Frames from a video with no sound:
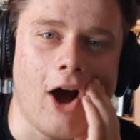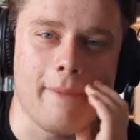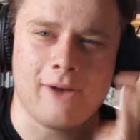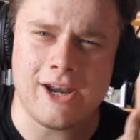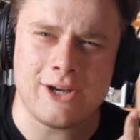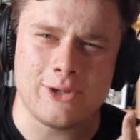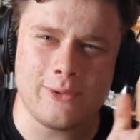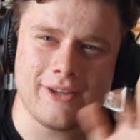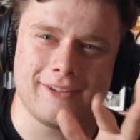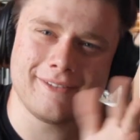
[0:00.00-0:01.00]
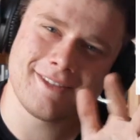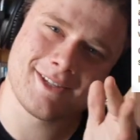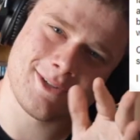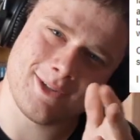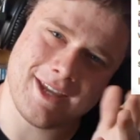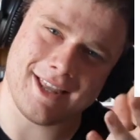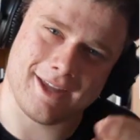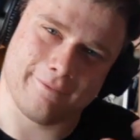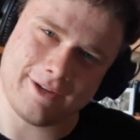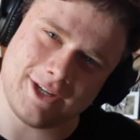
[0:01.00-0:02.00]
kind of new to this
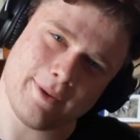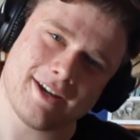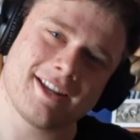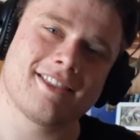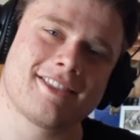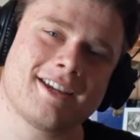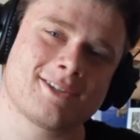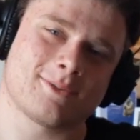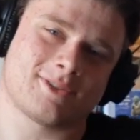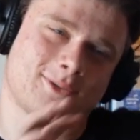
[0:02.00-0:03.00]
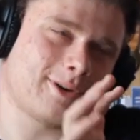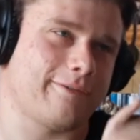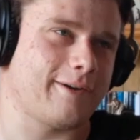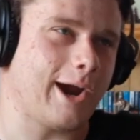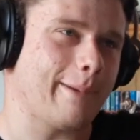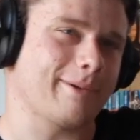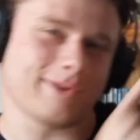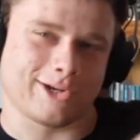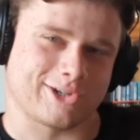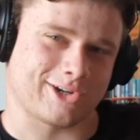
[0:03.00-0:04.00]
like video editing thing, so I'm still trying to figure out, but I'm
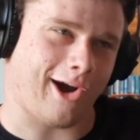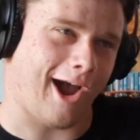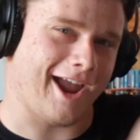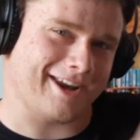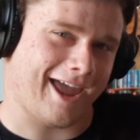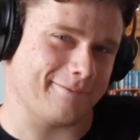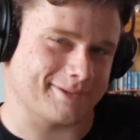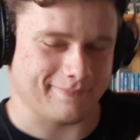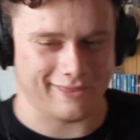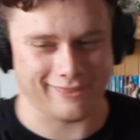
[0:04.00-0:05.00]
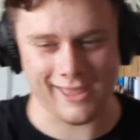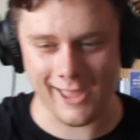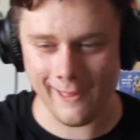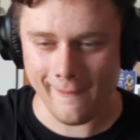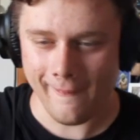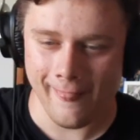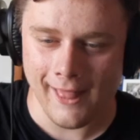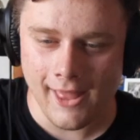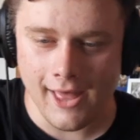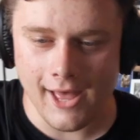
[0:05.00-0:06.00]
going to try to have something there.
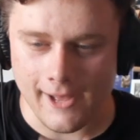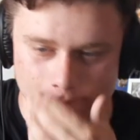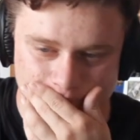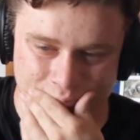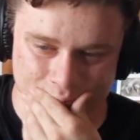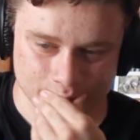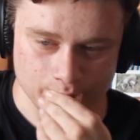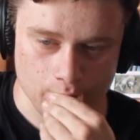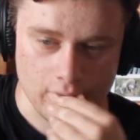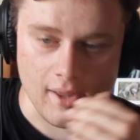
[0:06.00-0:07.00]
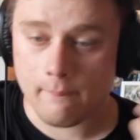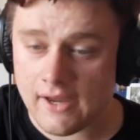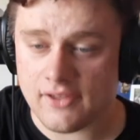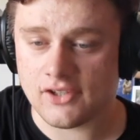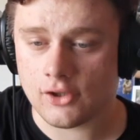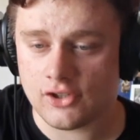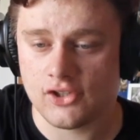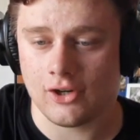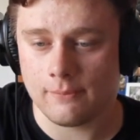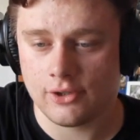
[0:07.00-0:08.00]
But yeah, there's a good
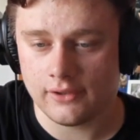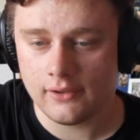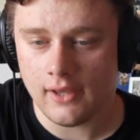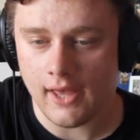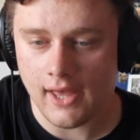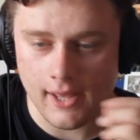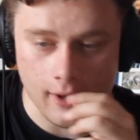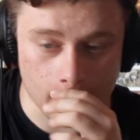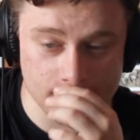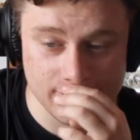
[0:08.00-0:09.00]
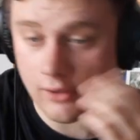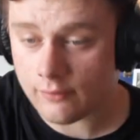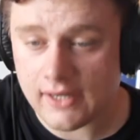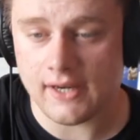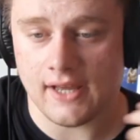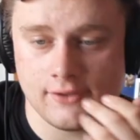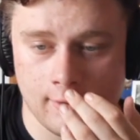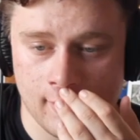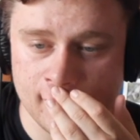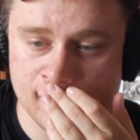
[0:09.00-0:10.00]
description. I'll read it out to you
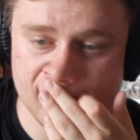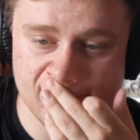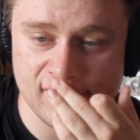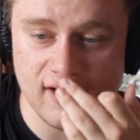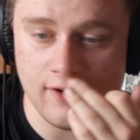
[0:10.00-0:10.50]
guys because it's interesting. A